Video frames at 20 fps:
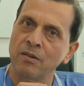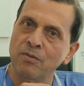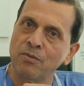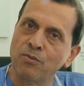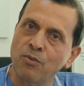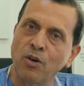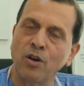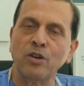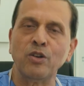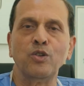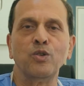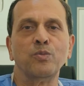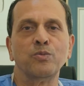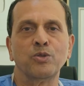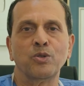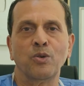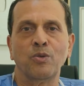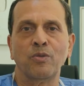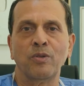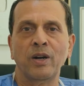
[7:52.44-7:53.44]
volumes
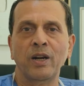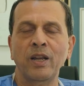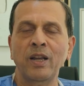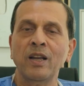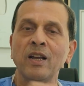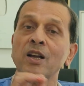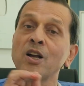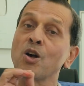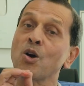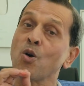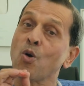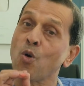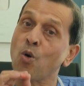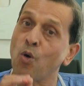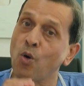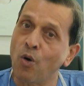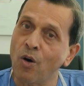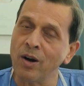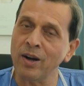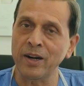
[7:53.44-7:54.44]
only,
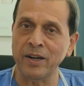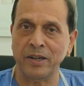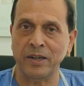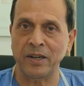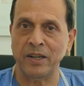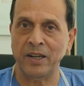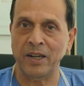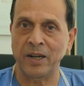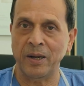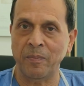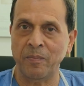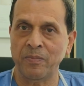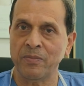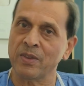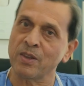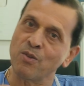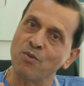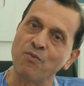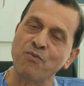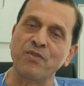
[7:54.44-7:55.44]
quality
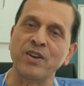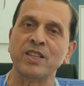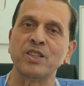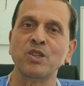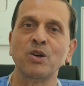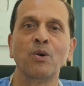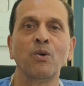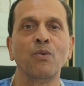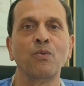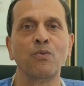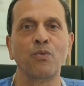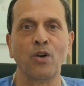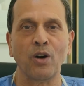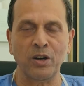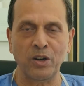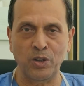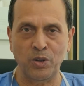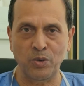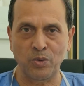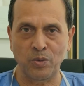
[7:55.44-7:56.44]
with
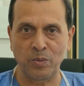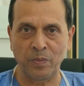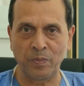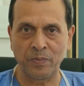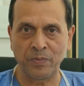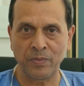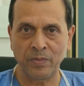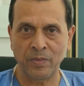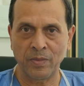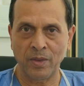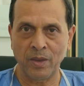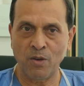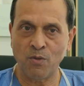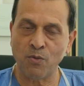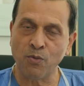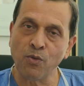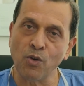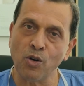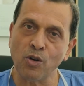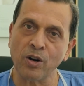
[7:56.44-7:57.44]
volume,
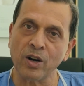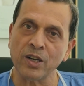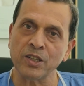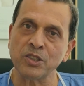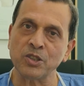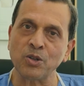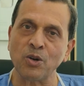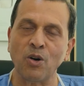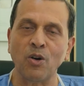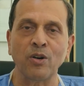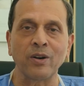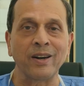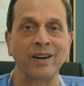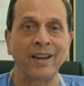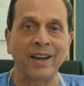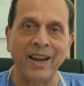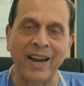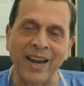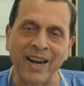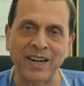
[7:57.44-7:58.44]
focus on
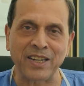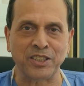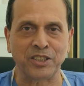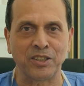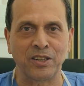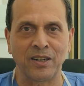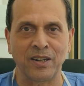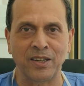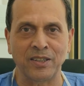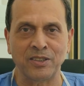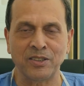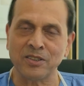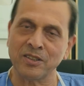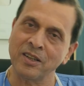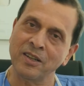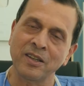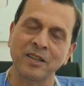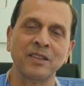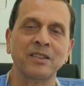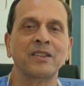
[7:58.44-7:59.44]
excellence.
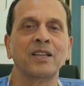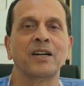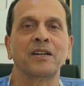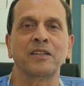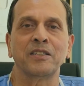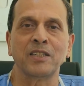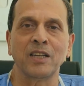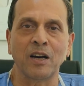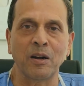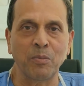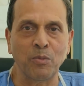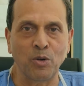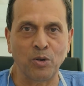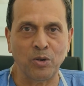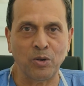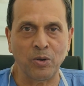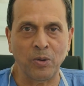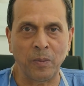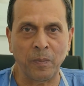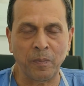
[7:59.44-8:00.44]
That is our motto.